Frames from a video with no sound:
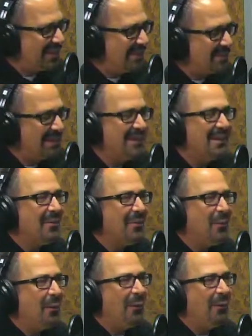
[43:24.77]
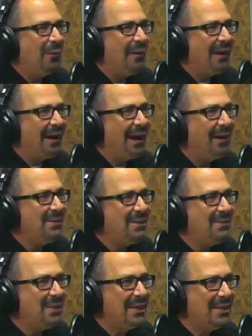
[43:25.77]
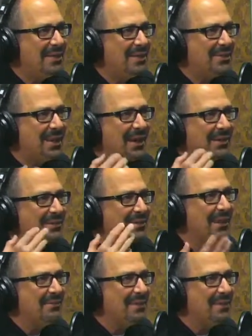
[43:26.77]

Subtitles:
you. How did we get into tacos? I